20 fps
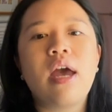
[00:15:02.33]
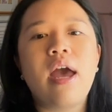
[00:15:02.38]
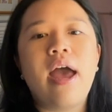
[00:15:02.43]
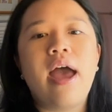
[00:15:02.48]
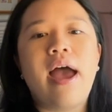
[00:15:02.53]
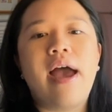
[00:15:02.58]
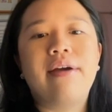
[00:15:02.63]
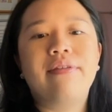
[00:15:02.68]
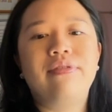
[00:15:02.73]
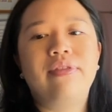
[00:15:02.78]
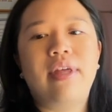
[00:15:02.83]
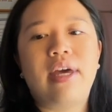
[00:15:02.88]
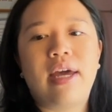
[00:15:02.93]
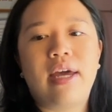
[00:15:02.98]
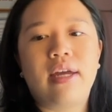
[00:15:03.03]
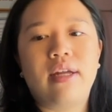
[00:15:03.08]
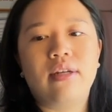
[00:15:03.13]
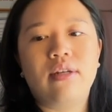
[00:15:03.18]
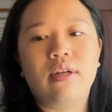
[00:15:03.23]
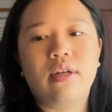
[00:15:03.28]
And
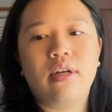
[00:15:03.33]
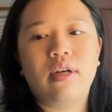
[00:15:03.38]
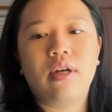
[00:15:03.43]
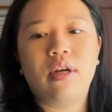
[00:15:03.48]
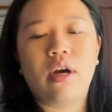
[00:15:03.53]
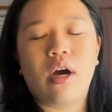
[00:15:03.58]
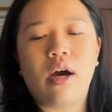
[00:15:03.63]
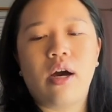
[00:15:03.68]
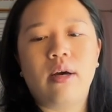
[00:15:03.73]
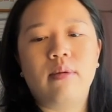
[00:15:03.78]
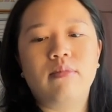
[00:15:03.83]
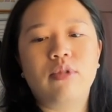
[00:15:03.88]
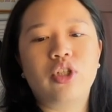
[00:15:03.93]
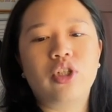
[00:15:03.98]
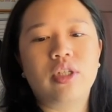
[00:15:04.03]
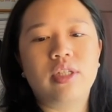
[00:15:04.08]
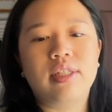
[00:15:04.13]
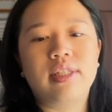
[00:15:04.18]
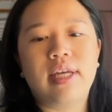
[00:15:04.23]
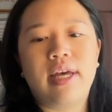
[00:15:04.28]
then
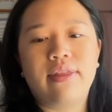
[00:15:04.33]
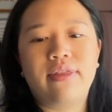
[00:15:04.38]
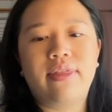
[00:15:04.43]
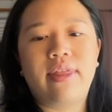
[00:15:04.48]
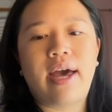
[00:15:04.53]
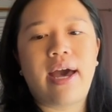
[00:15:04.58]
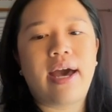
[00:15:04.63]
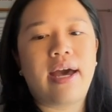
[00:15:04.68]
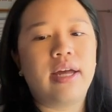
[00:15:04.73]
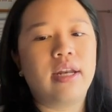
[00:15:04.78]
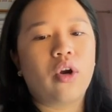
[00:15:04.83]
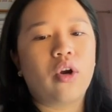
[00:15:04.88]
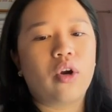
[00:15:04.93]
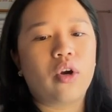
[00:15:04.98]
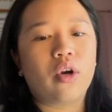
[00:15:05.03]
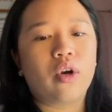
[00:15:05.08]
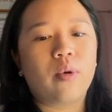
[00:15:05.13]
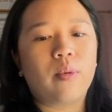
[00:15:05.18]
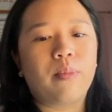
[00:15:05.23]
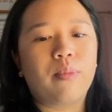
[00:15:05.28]
she said that
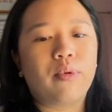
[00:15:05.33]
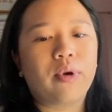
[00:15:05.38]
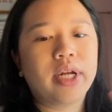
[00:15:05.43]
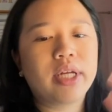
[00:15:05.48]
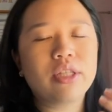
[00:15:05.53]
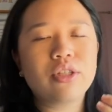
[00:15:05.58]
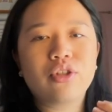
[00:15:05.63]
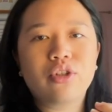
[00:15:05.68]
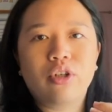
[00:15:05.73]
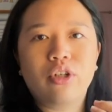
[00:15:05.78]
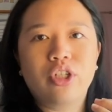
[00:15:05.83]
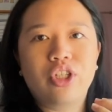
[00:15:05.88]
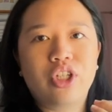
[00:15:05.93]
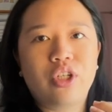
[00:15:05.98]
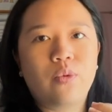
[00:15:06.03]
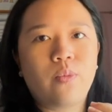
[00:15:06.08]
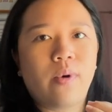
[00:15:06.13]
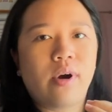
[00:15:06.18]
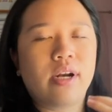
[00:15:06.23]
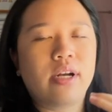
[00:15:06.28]
her brain
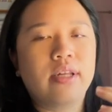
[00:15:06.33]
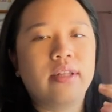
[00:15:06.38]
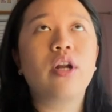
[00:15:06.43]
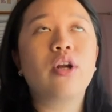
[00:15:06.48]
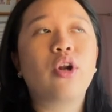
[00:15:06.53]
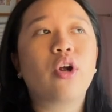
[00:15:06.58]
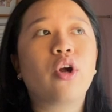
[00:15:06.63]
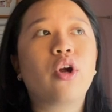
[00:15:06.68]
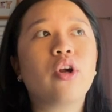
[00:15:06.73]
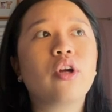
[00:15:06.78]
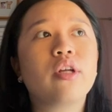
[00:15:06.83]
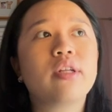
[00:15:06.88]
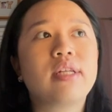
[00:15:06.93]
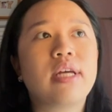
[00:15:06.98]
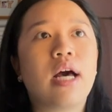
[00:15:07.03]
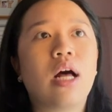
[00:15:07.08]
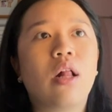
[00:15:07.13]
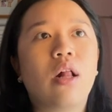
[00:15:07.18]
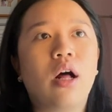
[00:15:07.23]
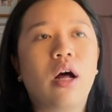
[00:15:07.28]
surgeon wanted her to
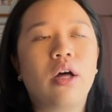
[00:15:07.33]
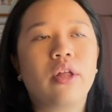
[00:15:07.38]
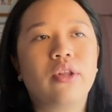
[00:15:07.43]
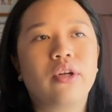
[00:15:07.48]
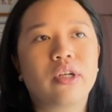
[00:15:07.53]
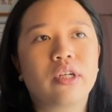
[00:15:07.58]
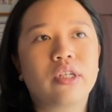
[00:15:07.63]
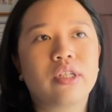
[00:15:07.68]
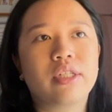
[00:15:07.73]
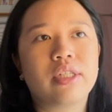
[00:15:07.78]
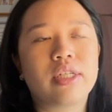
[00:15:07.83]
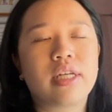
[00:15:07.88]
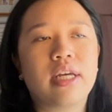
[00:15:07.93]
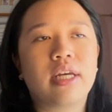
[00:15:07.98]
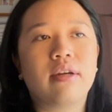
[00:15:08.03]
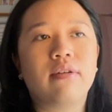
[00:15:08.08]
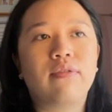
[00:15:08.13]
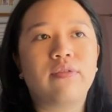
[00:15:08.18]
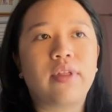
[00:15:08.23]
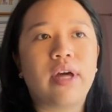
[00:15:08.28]
tell others
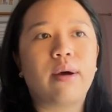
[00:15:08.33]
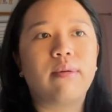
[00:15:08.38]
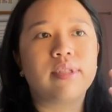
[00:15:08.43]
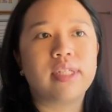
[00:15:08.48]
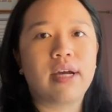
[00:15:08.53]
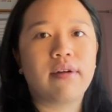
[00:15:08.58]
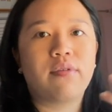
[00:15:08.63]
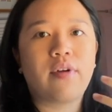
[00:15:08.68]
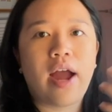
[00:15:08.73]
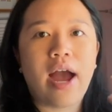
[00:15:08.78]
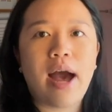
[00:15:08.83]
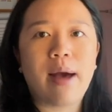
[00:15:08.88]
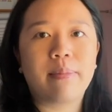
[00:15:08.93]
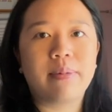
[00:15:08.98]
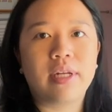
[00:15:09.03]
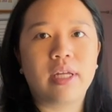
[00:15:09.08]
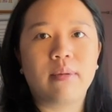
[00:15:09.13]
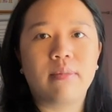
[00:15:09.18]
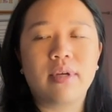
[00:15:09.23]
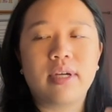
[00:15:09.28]
if that was ever
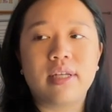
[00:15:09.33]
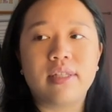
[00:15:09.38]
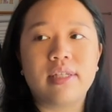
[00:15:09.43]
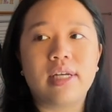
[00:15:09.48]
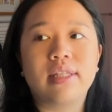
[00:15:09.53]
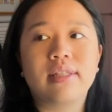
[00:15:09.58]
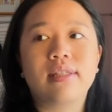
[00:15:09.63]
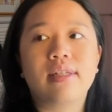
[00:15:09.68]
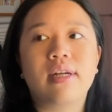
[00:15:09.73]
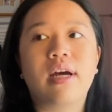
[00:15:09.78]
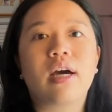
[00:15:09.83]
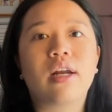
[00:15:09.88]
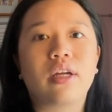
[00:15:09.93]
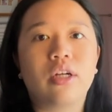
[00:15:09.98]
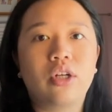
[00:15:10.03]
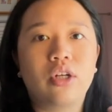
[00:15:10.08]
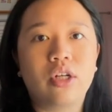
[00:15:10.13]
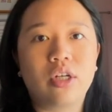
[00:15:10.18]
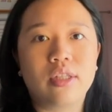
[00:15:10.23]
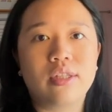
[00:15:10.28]
happening, because that's not a
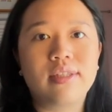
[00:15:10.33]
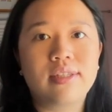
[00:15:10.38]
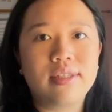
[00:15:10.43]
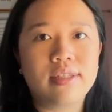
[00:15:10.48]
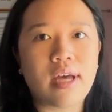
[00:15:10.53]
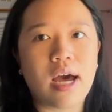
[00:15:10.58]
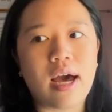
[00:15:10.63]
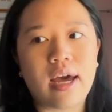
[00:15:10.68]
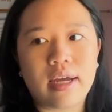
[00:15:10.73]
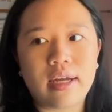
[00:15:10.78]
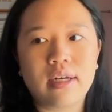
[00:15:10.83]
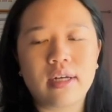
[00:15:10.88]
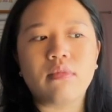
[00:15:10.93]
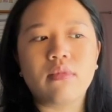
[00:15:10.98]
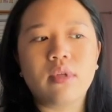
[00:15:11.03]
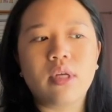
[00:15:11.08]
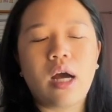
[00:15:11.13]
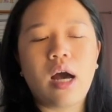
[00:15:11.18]
good sign.